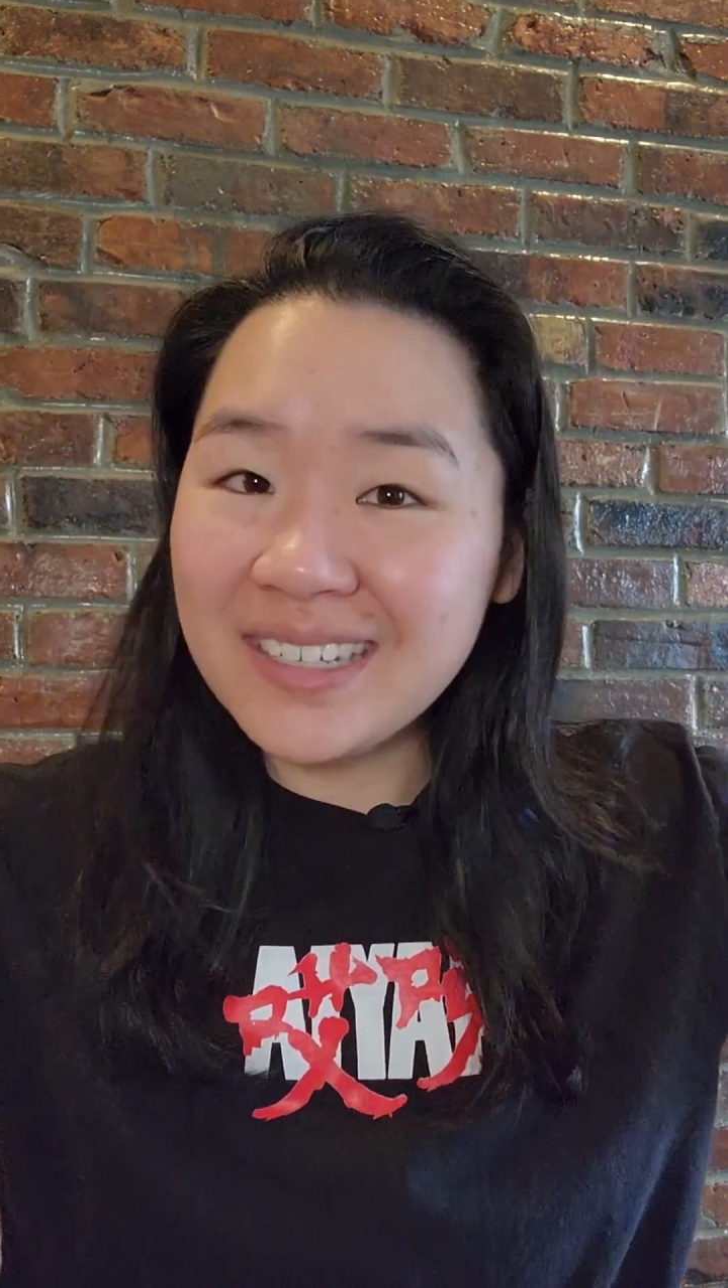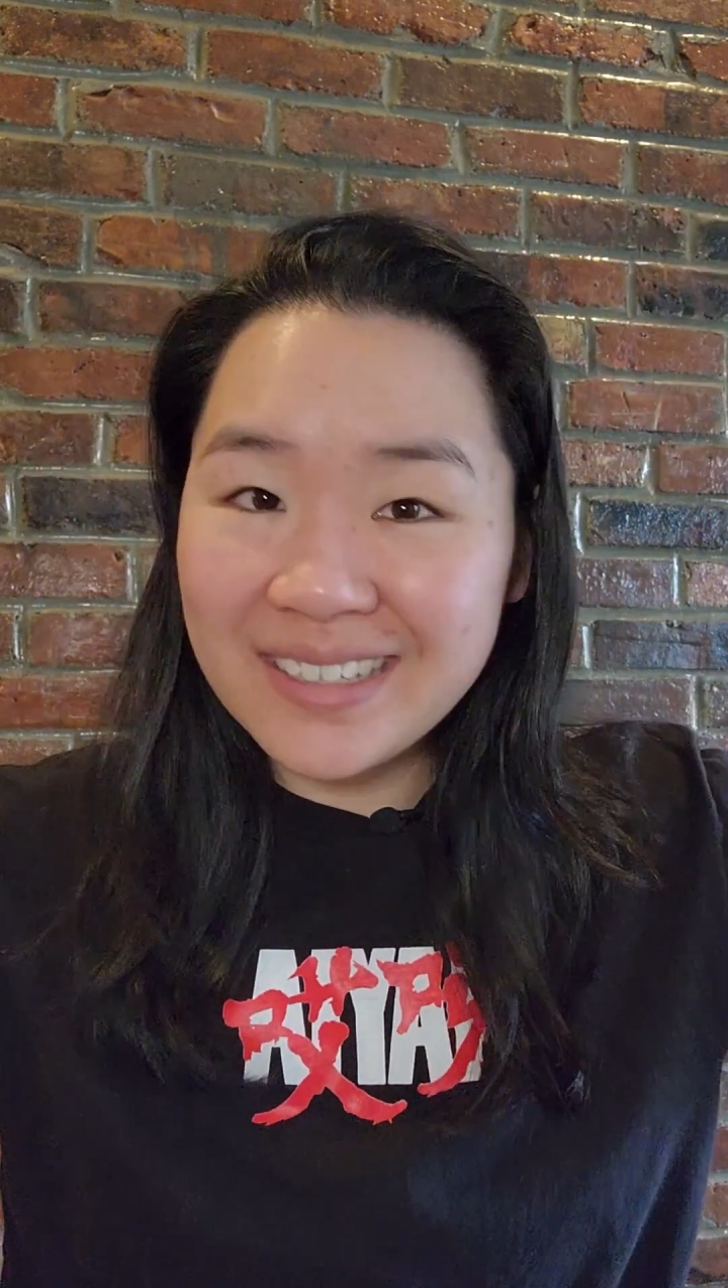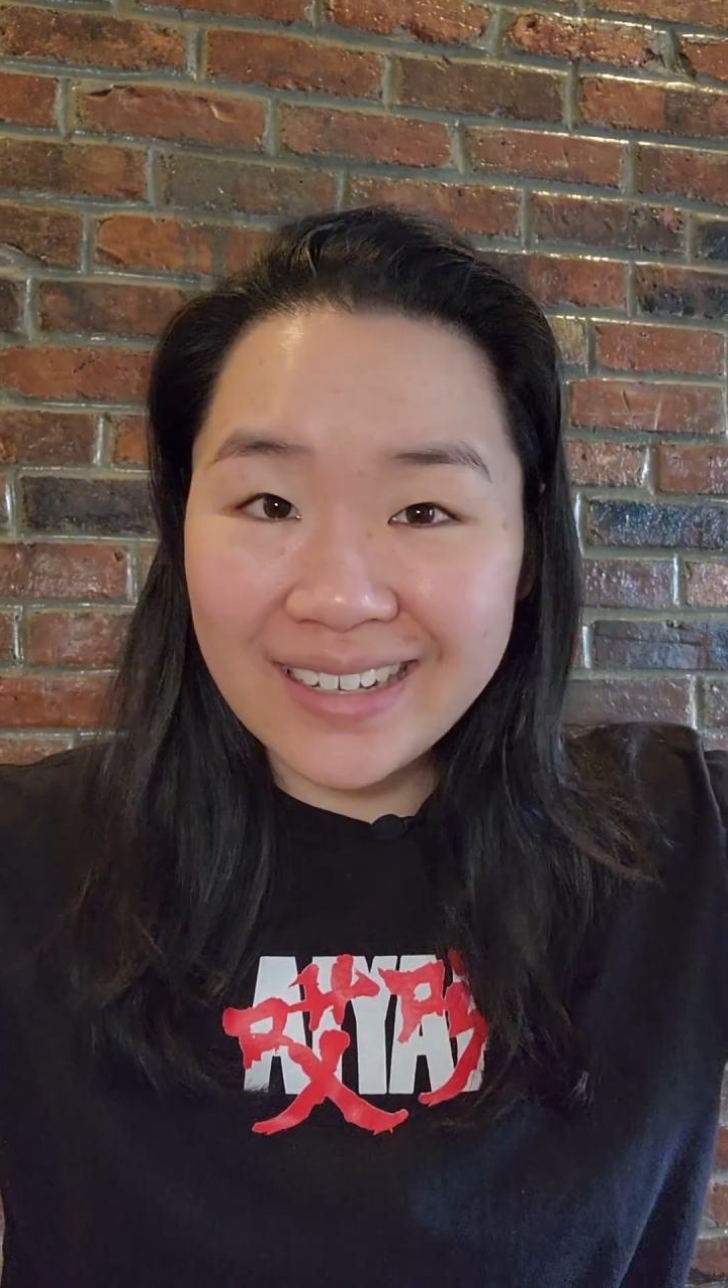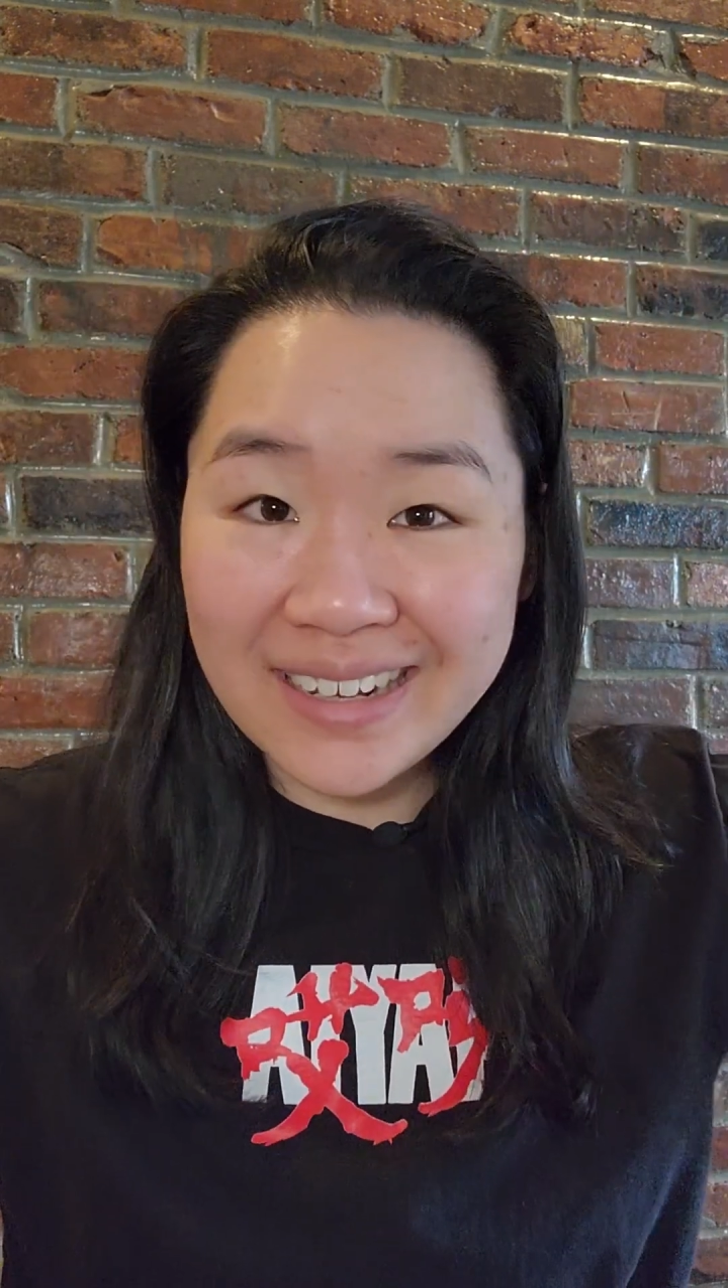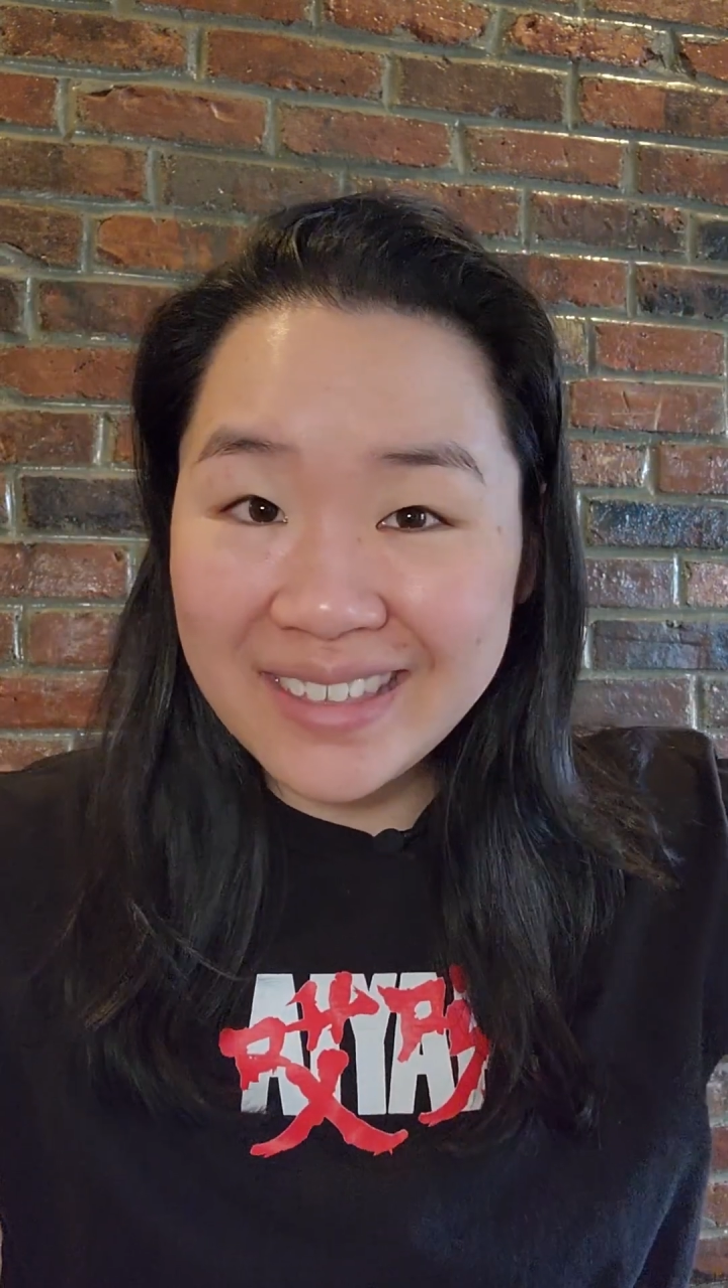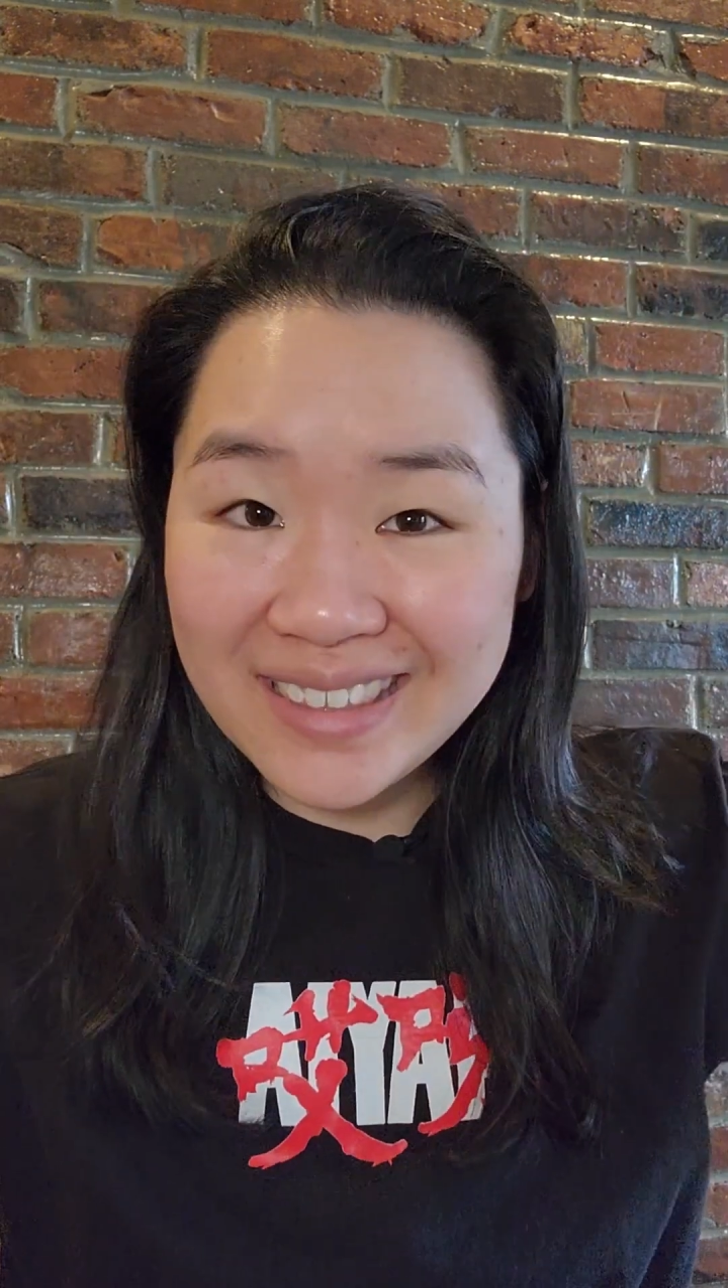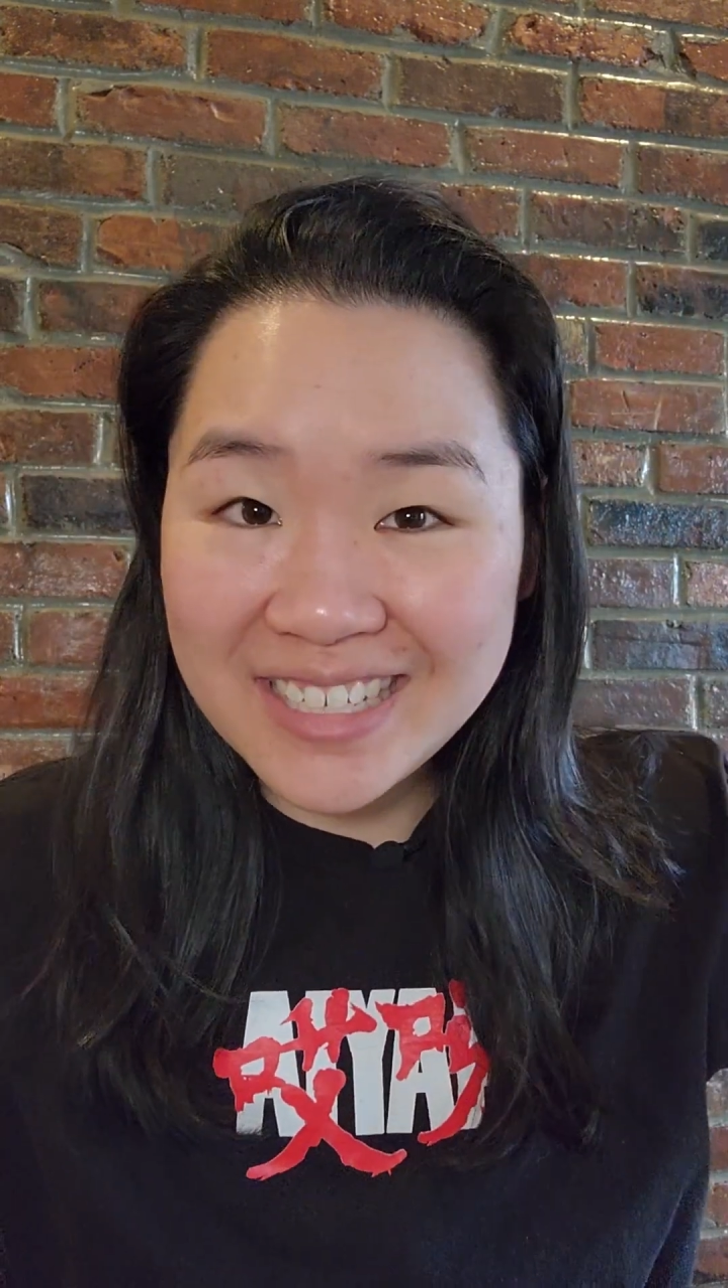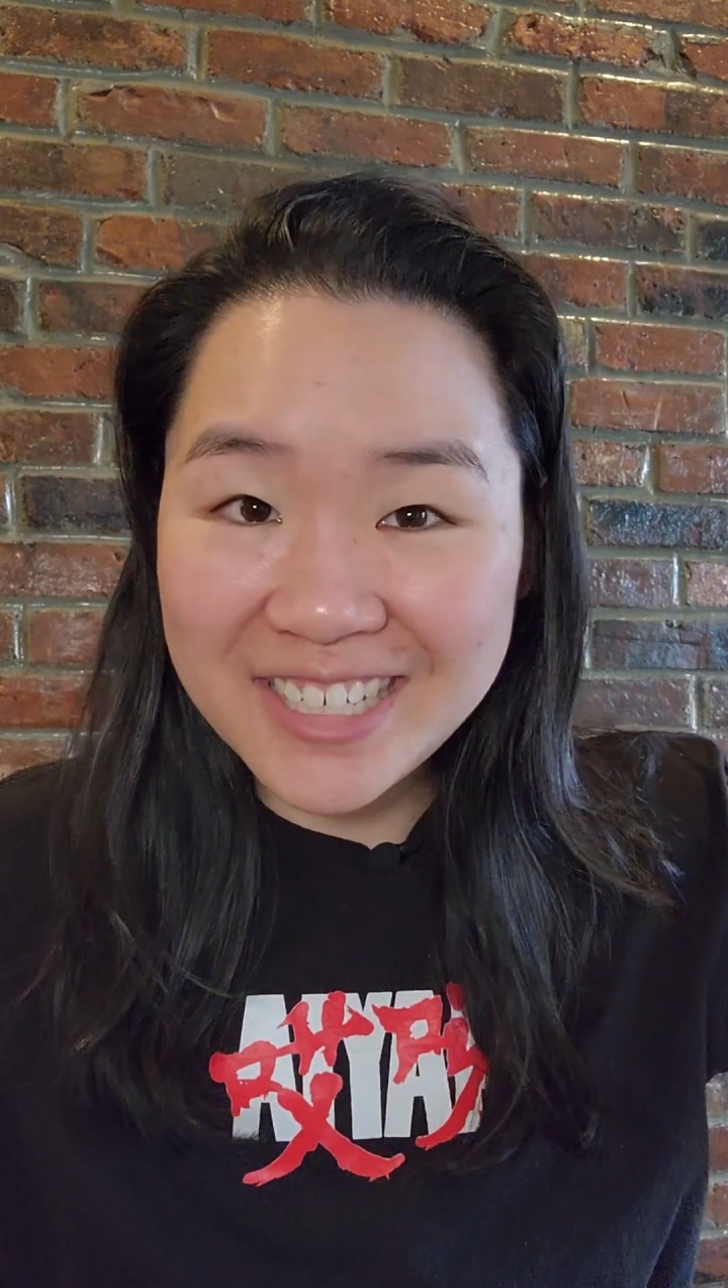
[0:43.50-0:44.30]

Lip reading: And I think that's